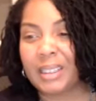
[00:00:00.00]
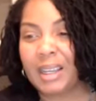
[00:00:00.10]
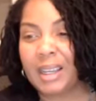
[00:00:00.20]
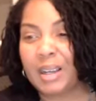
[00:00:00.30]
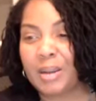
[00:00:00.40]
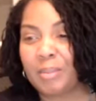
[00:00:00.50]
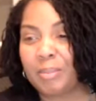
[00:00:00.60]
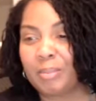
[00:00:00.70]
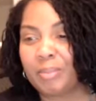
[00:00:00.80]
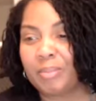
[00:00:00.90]

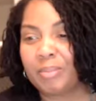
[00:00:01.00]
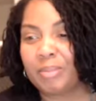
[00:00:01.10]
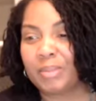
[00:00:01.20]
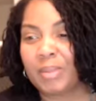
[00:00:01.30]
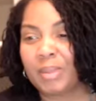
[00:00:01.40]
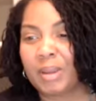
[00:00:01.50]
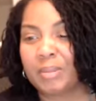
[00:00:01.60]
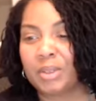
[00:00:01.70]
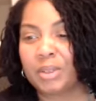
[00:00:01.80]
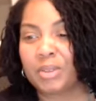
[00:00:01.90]
Um,
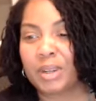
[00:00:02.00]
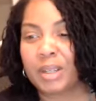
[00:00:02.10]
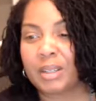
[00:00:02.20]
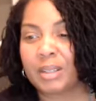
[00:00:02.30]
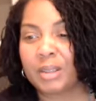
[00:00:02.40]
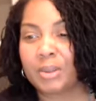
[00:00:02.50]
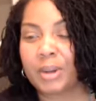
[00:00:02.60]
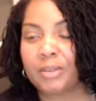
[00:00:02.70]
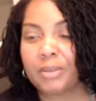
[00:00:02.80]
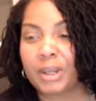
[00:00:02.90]
just trying to look through
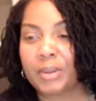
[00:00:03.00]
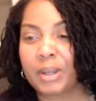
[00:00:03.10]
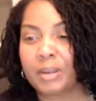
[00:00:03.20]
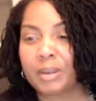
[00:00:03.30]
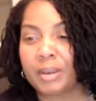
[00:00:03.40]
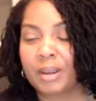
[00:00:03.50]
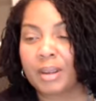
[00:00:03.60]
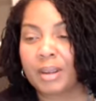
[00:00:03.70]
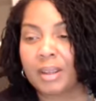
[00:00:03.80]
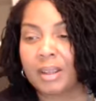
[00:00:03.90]
our frequently
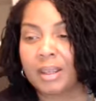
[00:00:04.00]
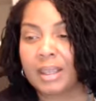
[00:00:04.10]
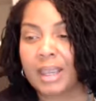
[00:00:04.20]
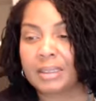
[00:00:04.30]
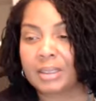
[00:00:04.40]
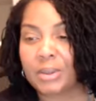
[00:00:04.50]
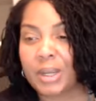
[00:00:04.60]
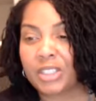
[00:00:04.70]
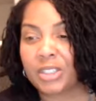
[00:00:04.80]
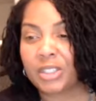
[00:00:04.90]
asked
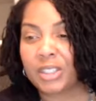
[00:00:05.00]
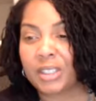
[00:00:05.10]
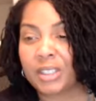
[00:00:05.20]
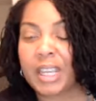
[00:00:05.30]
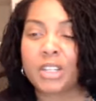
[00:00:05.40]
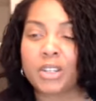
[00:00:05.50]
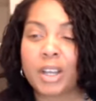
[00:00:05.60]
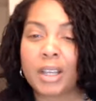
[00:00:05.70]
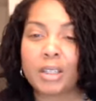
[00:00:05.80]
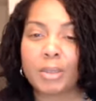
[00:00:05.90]
questions. Can you
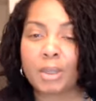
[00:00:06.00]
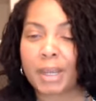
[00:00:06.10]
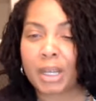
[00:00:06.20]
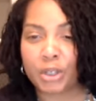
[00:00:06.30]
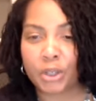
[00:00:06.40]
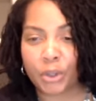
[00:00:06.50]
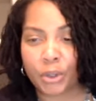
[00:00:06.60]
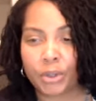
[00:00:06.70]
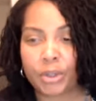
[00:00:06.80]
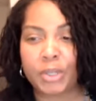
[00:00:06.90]
talk a little bit about
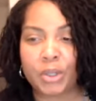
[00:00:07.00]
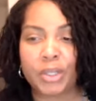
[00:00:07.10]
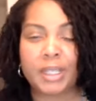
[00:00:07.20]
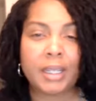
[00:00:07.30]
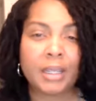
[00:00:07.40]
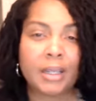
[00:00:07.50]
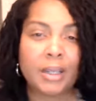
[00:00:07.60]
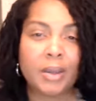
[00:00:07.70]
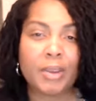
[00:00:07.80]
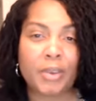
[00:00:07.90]
herd immunity?
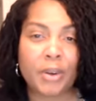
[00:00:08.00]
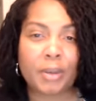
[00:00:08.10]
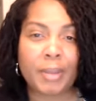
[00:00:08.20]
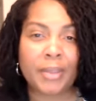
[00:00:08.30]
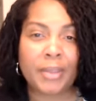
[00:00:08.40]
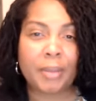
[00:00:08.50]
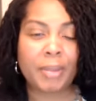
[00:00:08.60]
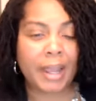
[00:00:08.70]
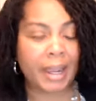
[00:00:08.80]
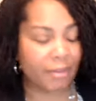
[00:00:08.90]
We've heard about that,
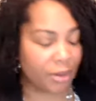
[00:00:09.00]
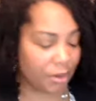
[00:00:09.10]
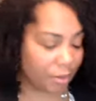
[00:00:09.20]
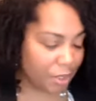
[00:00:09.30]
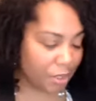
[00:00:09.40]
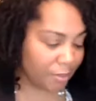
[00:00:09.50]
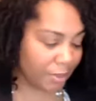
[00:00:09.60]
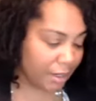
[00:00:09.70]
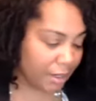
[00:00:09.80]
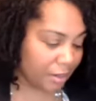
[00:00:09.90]
but I haven't heard much
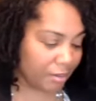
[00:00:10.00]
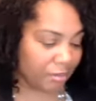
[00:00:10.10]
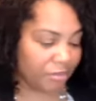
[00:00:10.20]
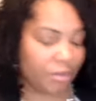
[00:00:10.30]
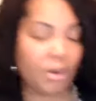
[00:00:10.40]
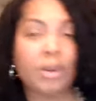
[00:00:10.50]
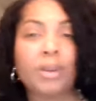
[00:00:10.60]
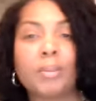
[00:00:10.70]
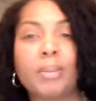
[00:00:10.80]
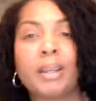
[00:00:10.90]
about it for a
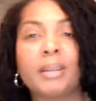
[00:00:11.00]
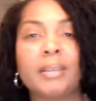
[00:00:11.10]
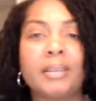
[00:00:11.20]
little bit.